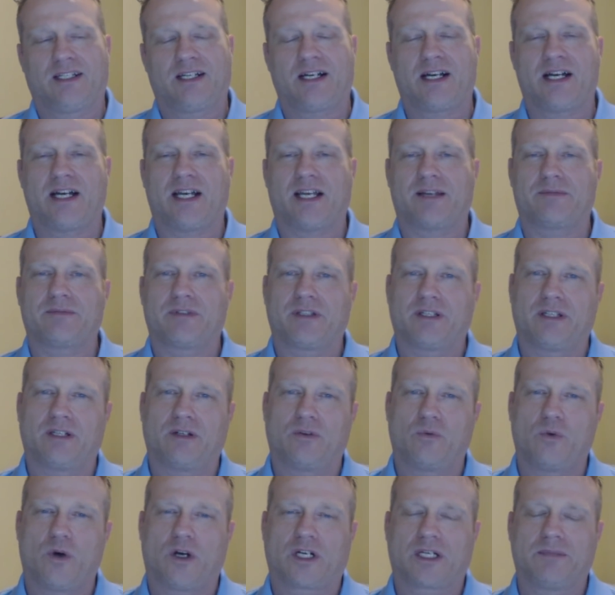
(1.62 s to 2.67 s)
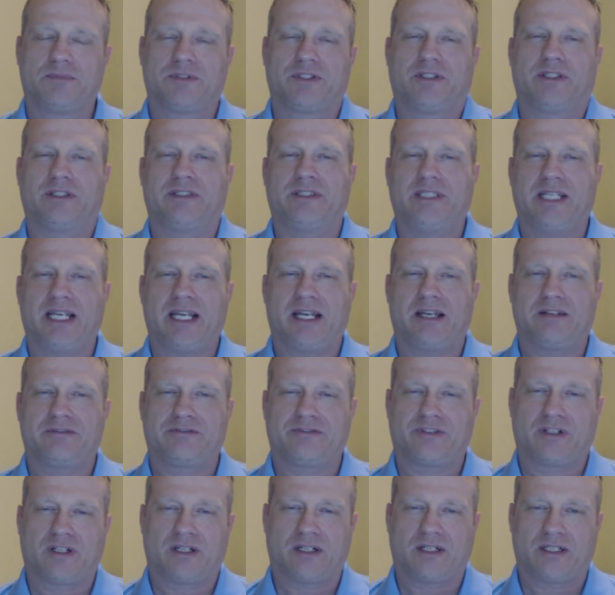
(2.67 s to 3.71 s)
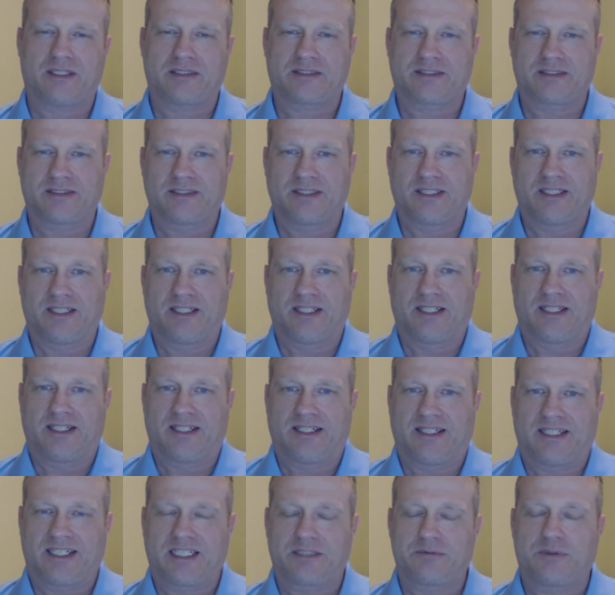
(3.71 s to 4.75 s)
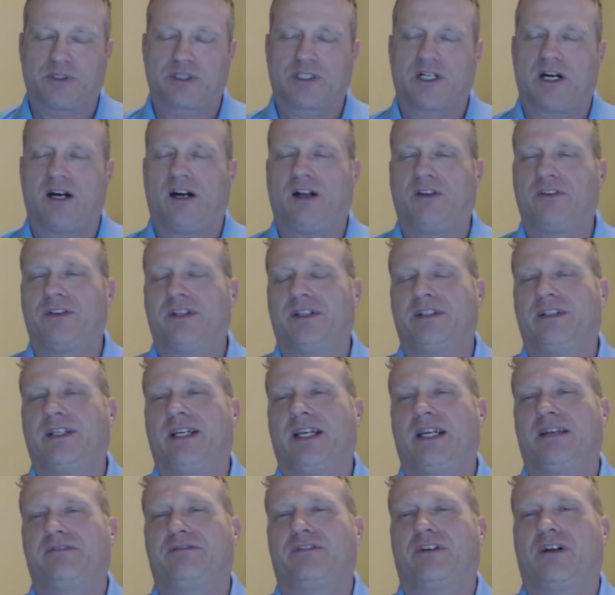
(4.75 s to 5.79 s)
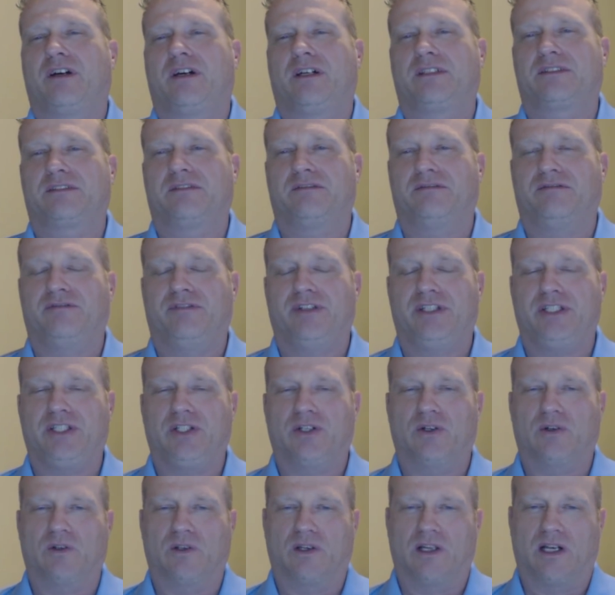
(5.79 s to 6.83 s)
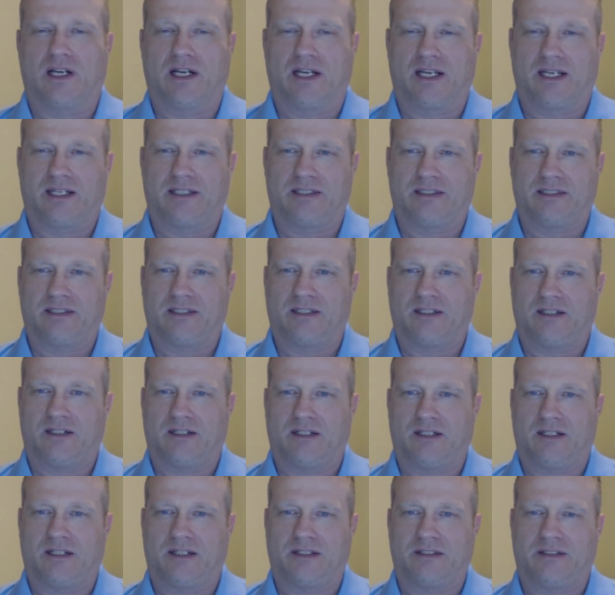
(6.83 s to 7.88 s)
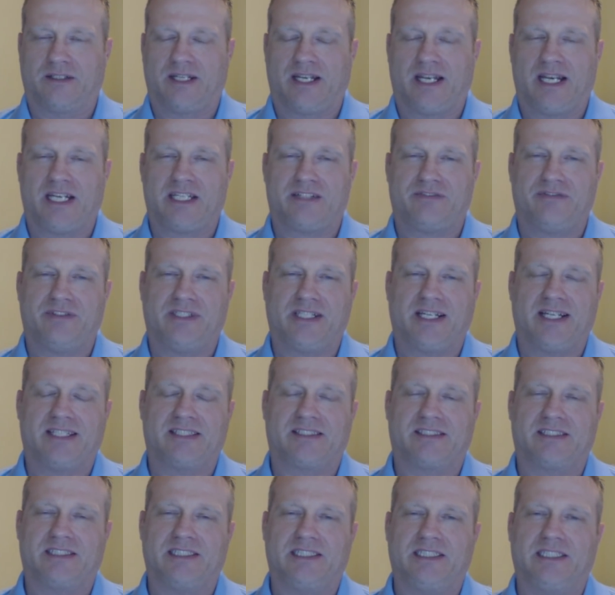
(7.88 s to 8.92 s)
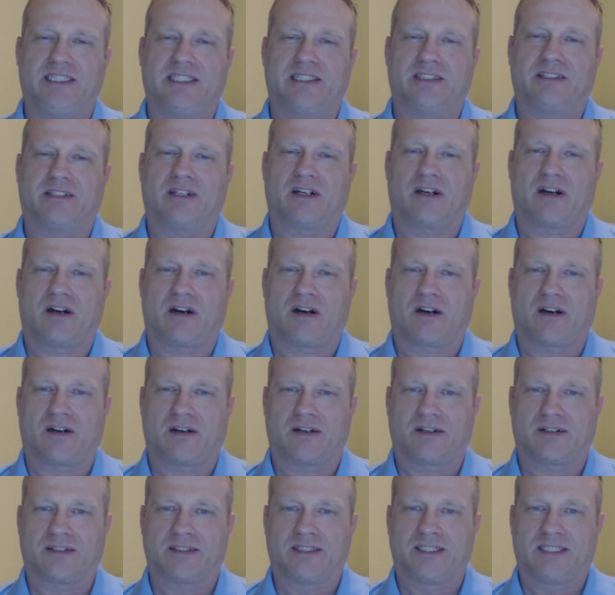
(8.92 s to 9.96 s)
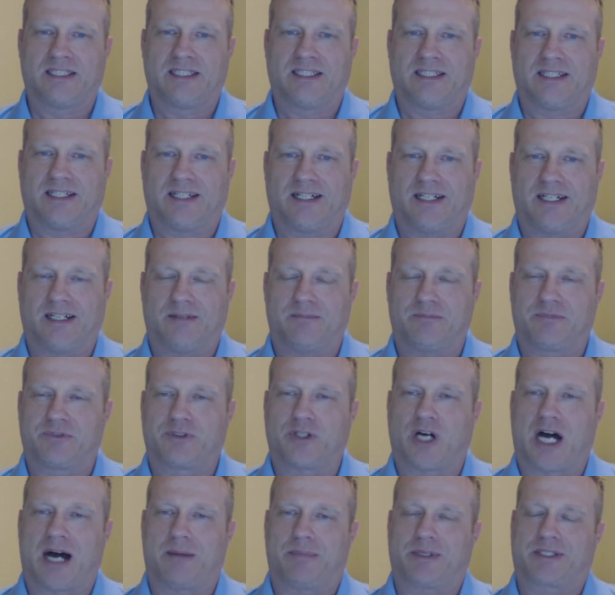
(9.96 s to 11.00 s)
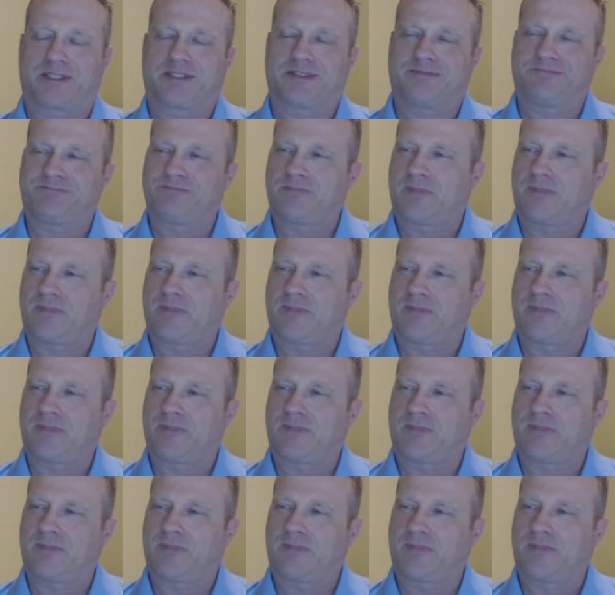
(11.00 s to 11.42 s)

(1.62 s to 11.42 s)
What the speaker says: Hi, and welcome to the Danfoss, I guess we'll call it the Danfoss video line on HVAC and our topics.